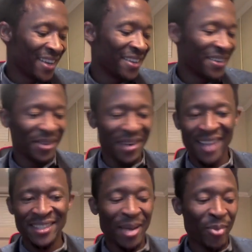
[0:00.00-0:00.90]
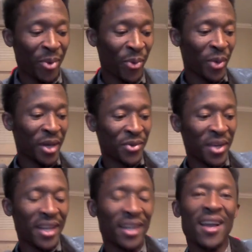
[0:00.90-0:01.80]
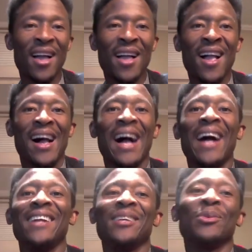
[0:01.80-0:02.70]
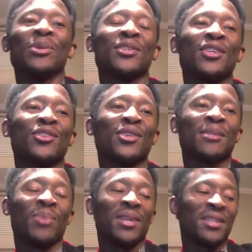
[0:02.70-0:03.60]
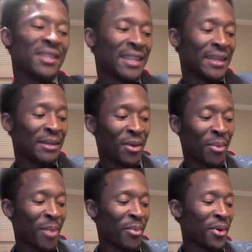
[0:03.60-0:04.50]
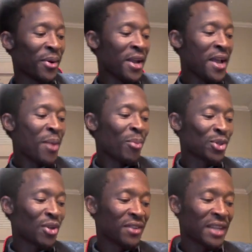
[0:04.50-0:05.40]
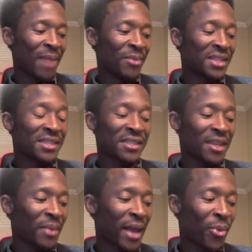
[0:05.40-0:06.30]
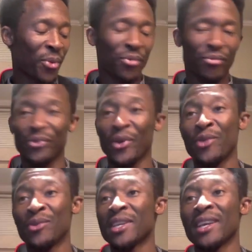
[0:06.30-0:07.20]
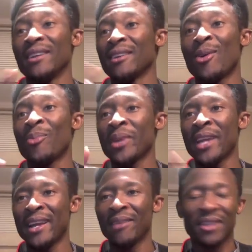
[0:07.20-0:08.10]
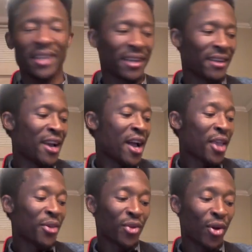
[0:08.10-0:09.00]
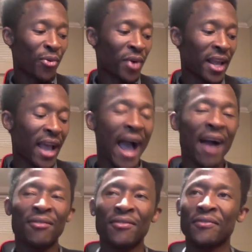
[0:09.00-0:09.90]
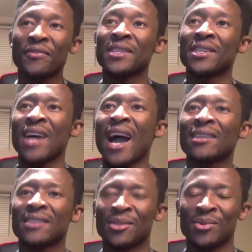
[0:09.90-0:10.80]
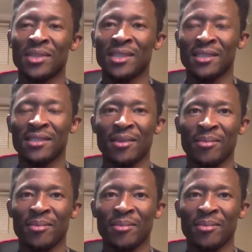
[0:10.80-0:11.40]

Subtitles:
last time when we were doing it, and it was not just a pleasant thing. Remember, most of the time this system that we are using in company and everything, you don't really have physical access to this system.